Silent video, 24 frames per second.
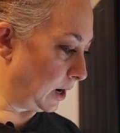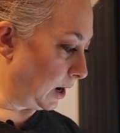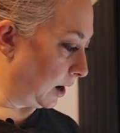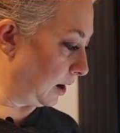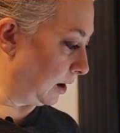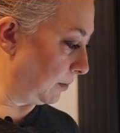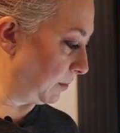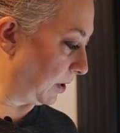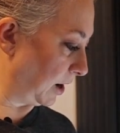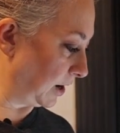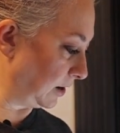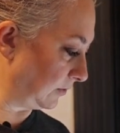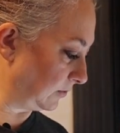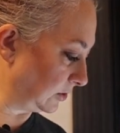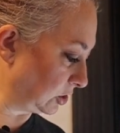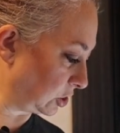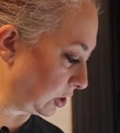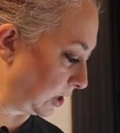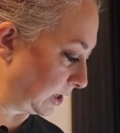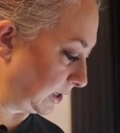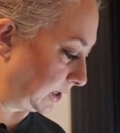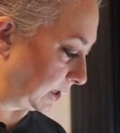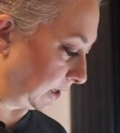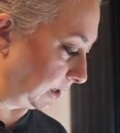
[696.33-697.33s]
I even
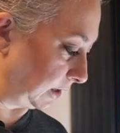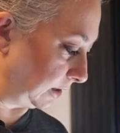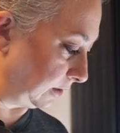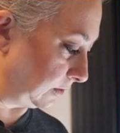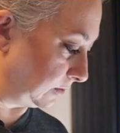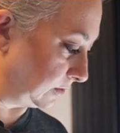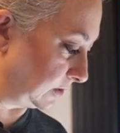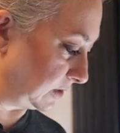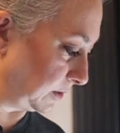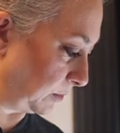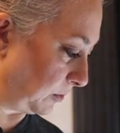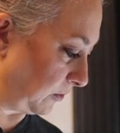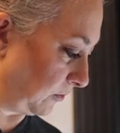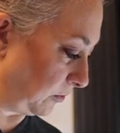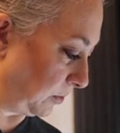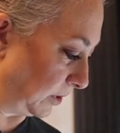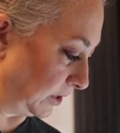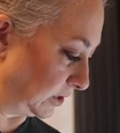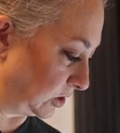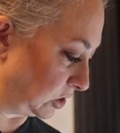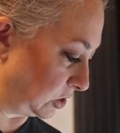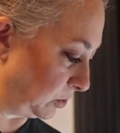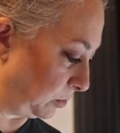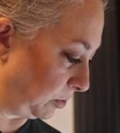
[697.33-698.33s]
tried getting out some of
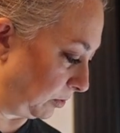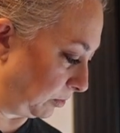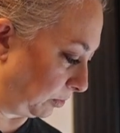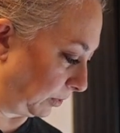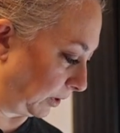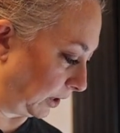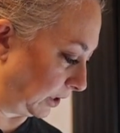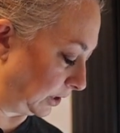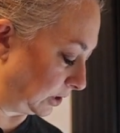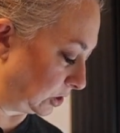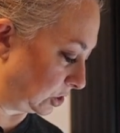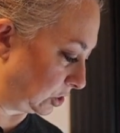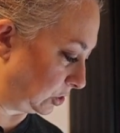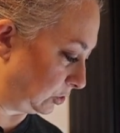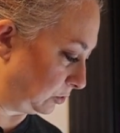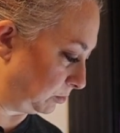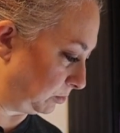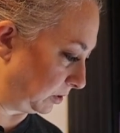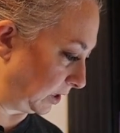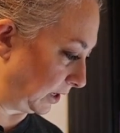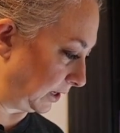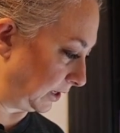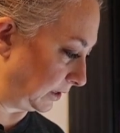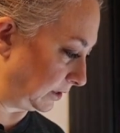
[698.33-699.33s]
my super bright
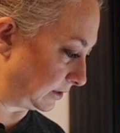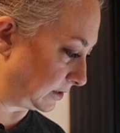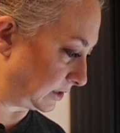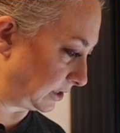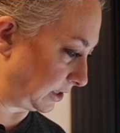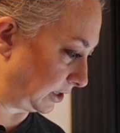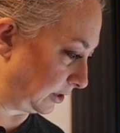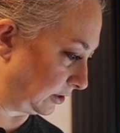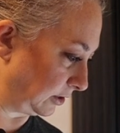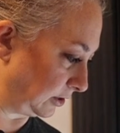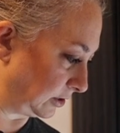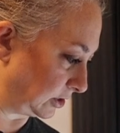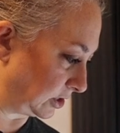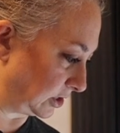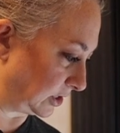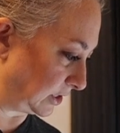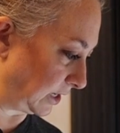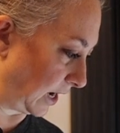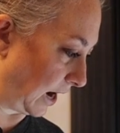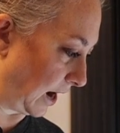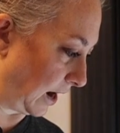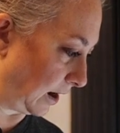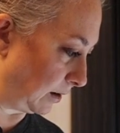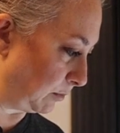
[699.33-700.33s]
tube lights here just
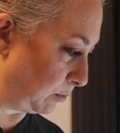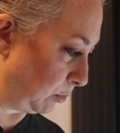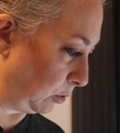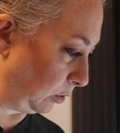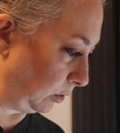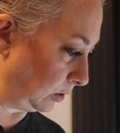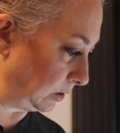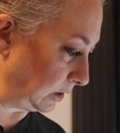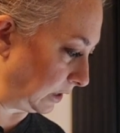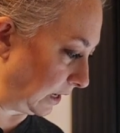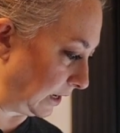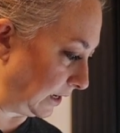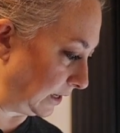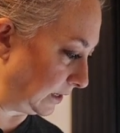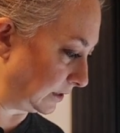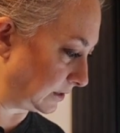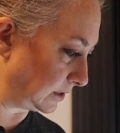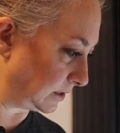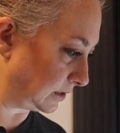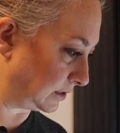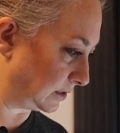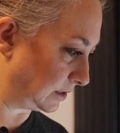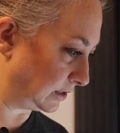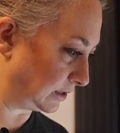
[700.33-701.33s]
to add more light
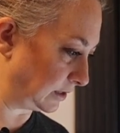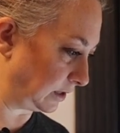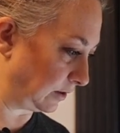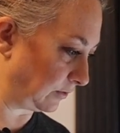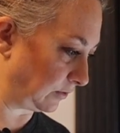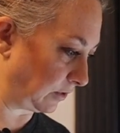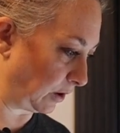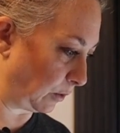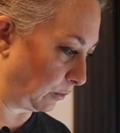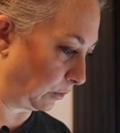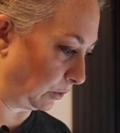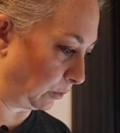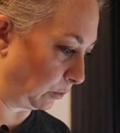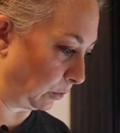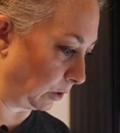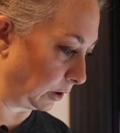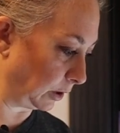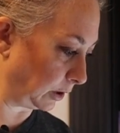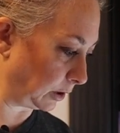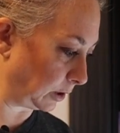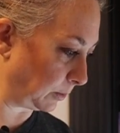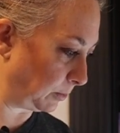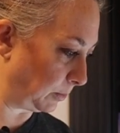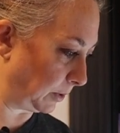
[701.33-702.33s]
to see if that would
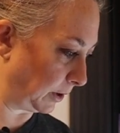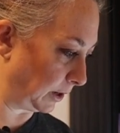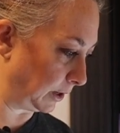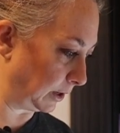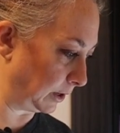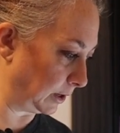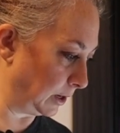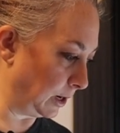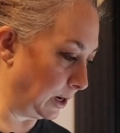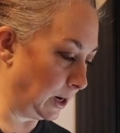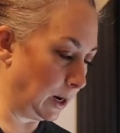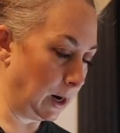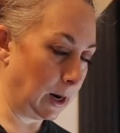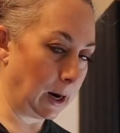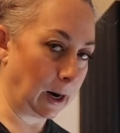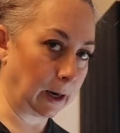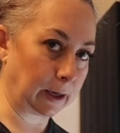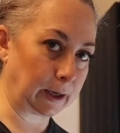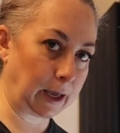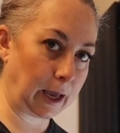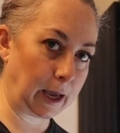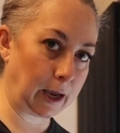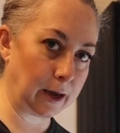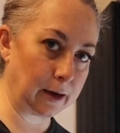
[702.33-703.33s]
work, but
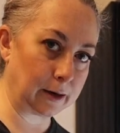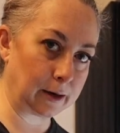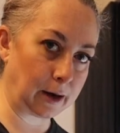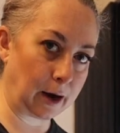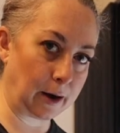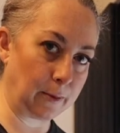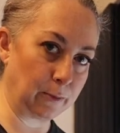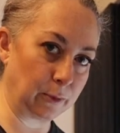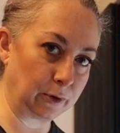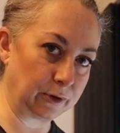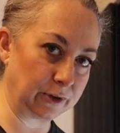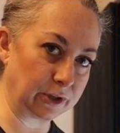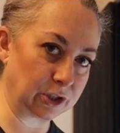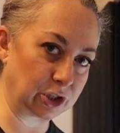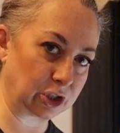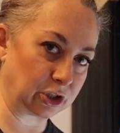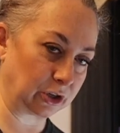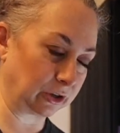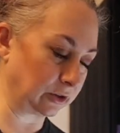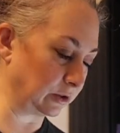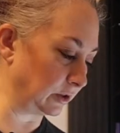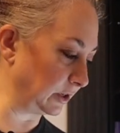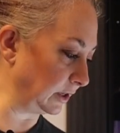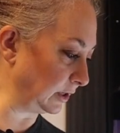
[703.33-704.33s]
I can't. I'm really
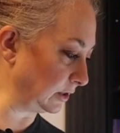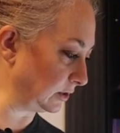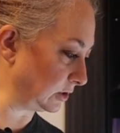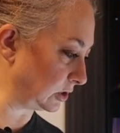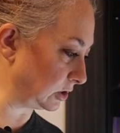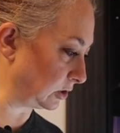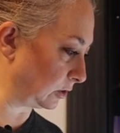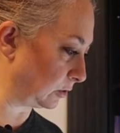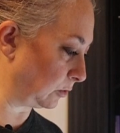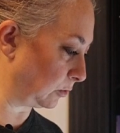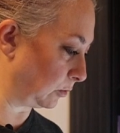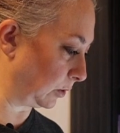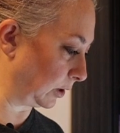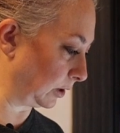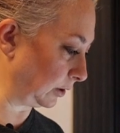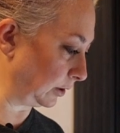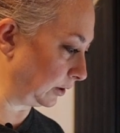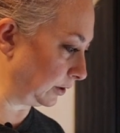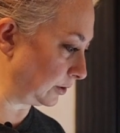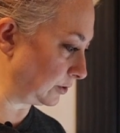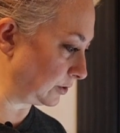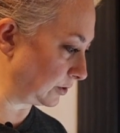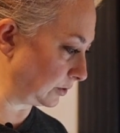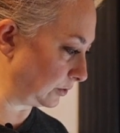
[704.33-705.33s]
struggling. So what I'm
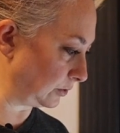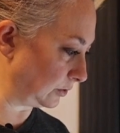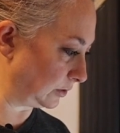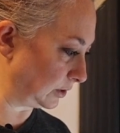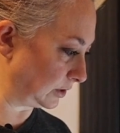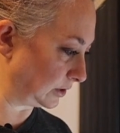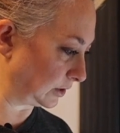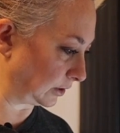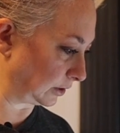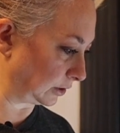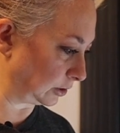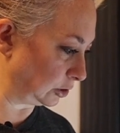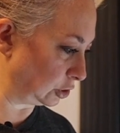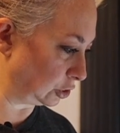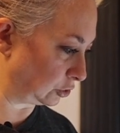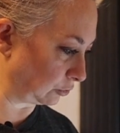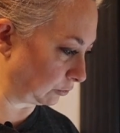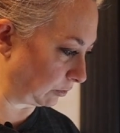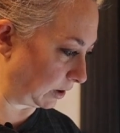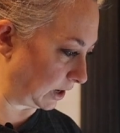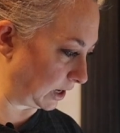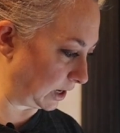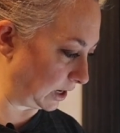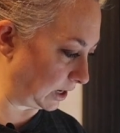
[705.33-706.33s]
going to do is I'm going to
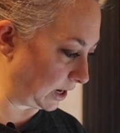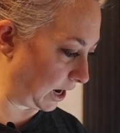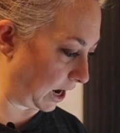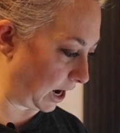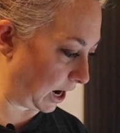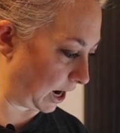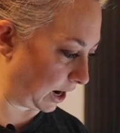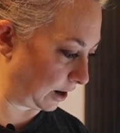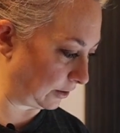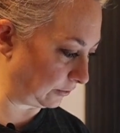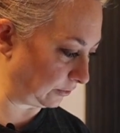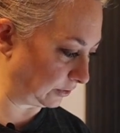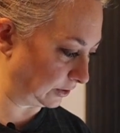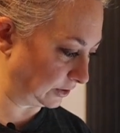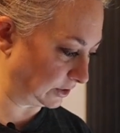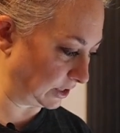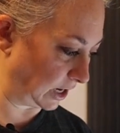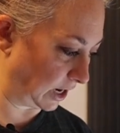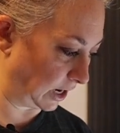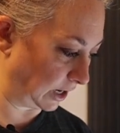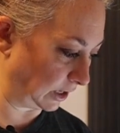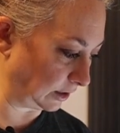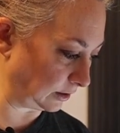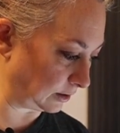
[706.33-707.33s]
drain half the
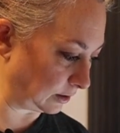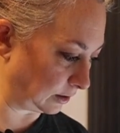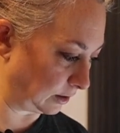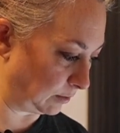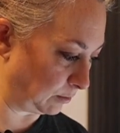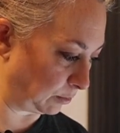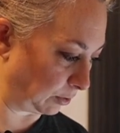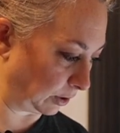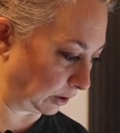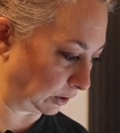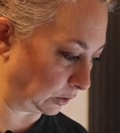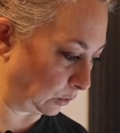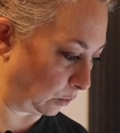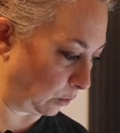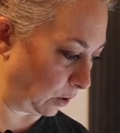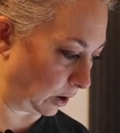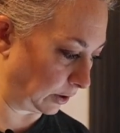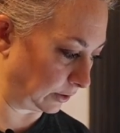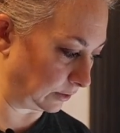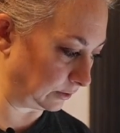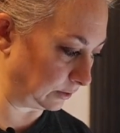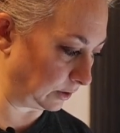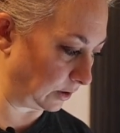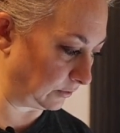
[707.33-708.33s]
tank and bring the
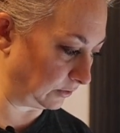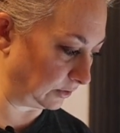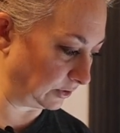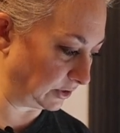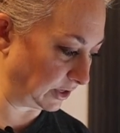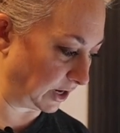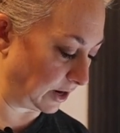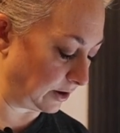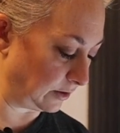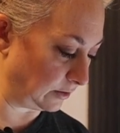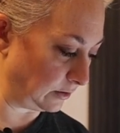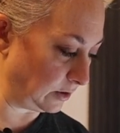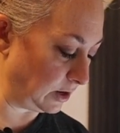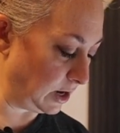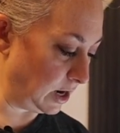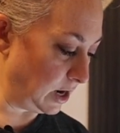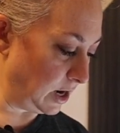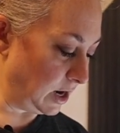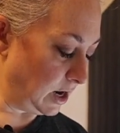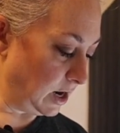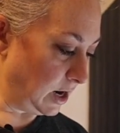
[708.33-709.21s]
water level down.